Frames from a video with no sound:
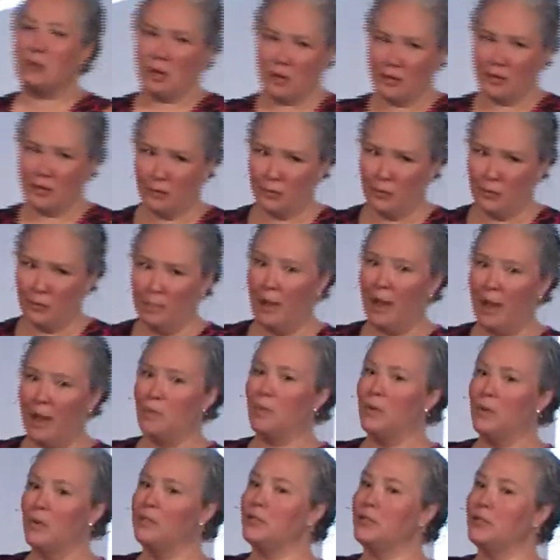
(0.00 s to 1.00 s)
things we
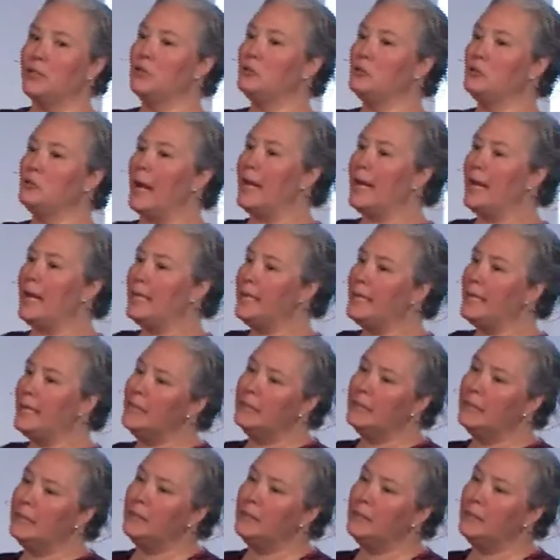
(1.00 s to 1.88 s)
might want to try again a